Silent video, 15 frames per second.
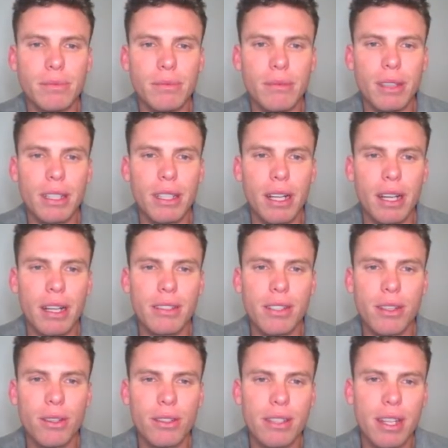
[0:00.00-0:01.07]
Uh, so
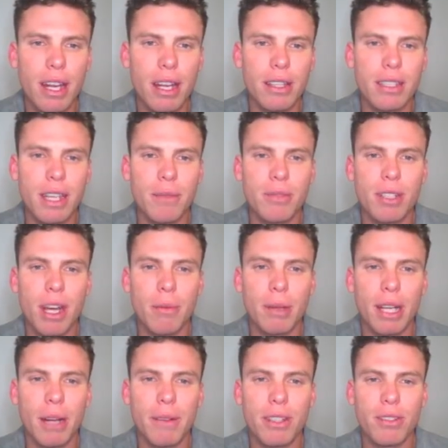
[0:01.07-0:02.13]
thoughts on how the team's shaping and
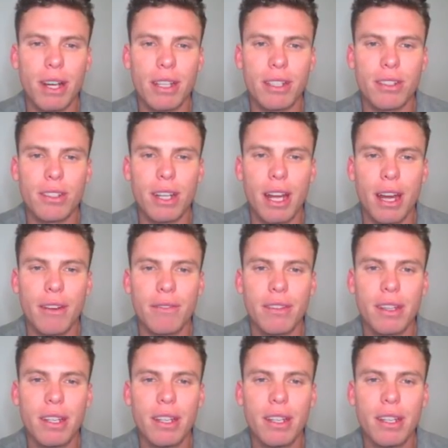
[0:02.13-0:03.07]
how many trades I should have